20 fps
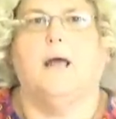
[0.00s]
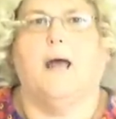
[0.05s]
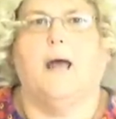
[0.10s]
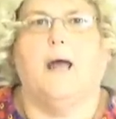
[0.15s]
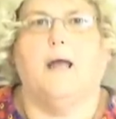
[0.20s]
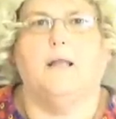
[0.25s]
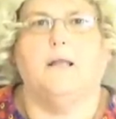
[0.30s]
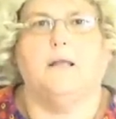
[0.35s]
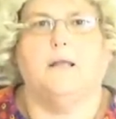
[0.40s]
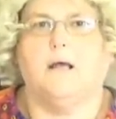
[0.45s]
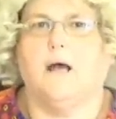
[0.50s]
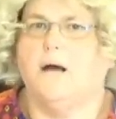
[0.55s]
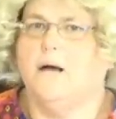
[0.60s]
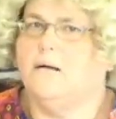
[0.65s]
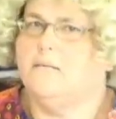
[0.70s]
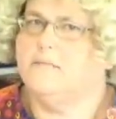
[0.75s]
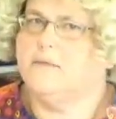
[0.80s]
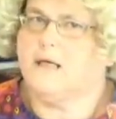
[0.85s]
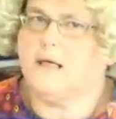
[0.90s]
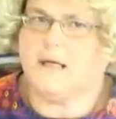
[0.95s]
and
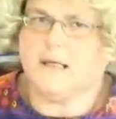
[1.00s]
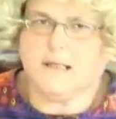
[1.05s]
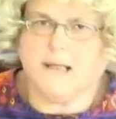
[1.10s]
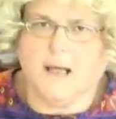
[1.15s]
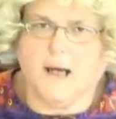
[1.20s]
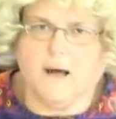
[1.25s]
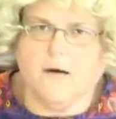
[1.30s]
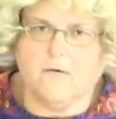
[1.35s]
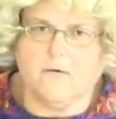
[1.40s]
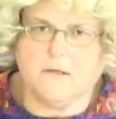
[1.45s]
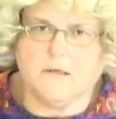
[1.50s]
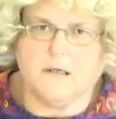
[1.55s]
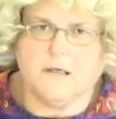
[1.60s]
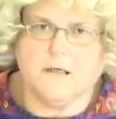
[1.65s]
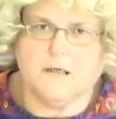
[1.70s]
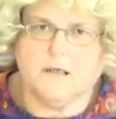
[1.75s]
come check us out.